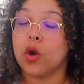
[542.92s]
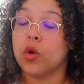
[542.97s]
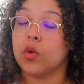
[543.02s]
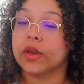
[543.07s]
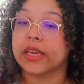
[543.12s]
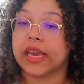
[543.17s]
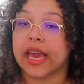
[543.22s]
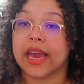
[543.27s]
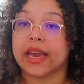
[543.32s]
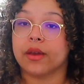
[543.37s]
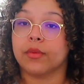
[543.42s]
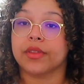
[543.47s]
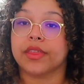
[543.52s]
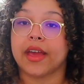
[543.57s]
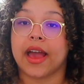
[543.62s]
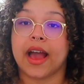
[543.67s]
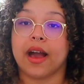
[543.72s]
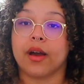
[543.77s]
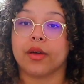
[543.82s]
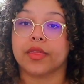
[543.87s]
okay with
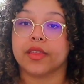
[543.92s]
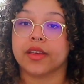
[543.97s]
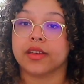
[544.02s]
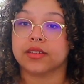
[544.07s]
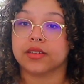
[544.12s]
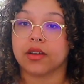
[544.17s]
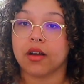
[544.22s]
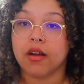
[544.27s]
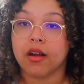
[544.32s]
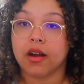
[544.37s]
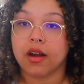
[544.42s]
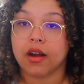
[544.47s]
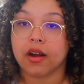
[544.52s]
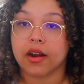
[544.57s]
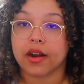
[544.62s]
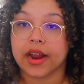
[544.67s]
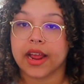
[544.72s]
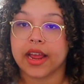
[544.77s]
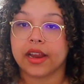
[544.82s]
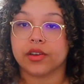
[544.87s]
how things
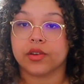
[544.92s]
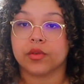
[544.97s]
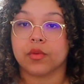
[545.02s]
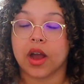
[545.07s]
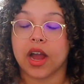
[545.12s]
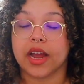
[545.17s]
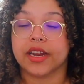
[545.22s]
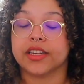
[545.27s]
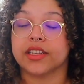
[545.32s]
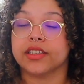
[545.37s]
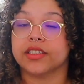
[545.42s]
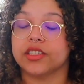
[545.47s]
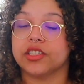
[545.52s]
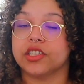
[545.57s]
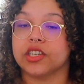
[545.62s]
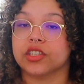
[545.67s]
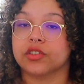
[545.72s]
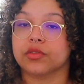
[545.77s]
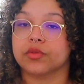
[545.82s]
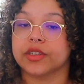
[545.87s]
are, and do I need to
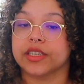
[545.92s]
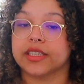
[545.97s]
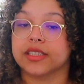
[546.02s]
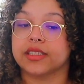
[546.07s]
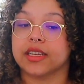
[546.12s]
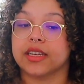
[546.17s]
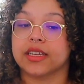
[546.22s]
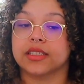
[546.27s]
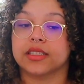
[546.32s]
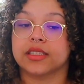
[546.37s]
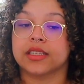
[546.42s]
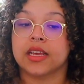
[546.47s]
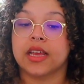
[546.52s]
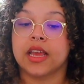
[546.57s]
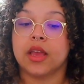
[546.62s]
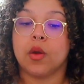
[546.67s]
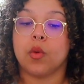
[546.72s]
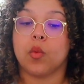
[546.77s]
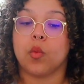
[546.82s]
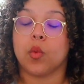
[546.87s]
just reassess
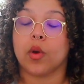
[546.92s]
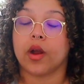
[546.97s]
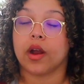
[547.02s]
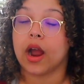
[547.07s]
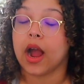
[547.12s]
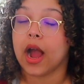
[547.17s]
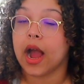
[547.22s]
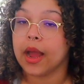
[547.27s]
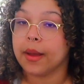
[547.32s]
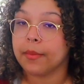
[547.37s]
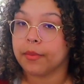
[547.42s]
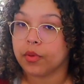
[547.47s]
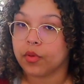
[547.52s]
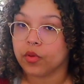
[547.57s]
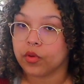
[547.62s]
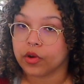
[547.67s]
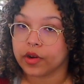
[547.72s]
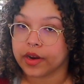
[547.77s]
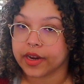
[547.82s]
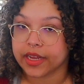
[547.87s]
where I'm
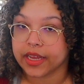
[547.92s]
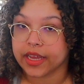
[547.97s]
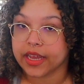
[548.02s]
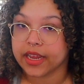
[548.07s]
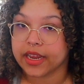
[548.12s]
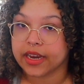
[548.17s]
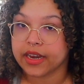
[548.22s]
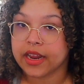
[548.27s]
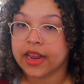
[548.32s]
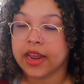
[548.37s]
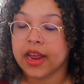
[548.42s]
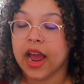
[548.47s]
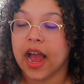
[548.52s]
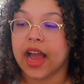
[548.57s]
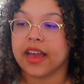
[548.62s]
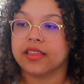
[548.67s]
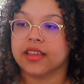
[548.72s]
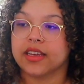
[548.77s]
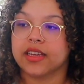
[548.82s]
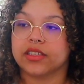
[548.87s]
pouring in?
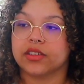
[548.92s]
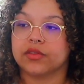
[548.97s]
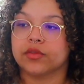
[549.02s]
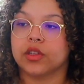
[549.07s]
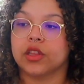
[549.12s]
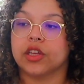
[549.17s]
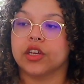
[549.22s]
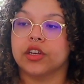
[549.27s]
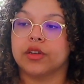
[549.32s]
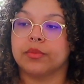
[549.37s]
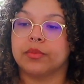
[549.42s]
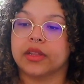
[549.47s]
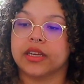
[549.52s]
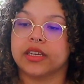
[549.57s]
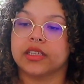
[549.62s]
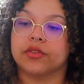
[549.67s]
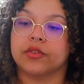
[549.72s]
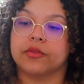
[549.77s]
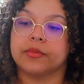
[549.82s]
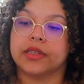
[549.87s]
I think it's a really good
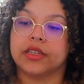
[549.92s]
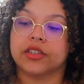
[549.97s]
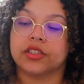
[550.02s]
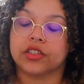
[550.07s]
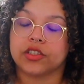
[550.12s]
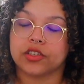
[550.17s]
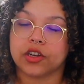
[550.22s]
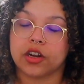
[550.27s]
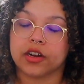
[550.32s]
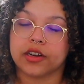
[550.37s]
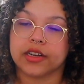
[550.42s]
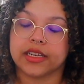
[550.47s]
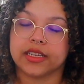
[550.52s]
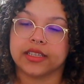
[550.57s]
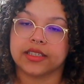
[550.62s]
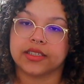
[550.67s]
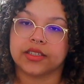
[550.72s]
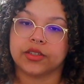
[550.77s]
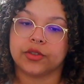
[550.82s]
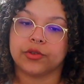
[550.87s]
place for me to start
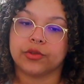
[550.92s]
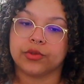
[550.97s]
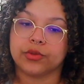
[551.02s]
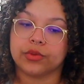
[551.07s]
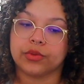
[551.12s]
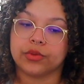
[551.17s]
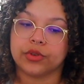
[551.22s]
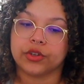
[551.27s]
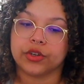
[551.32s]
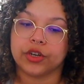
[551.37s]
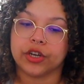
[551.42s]
is to,